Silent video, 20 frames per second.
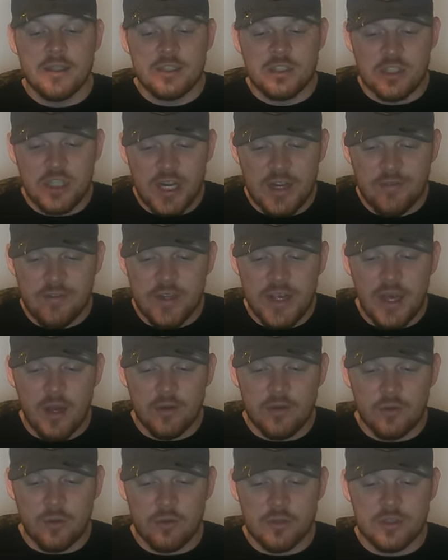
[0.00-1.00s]
JV
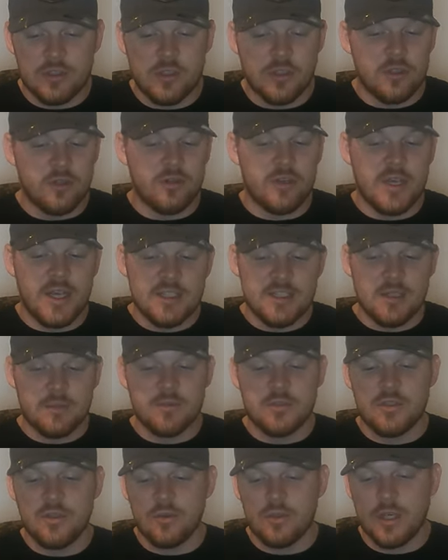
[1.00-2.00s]
Outdoors sticker, yes
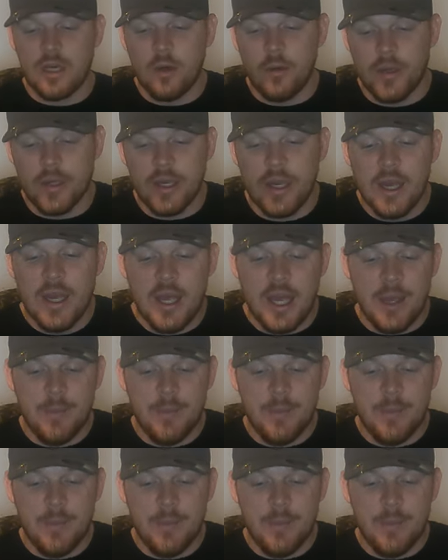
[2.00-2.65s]
I'm still going,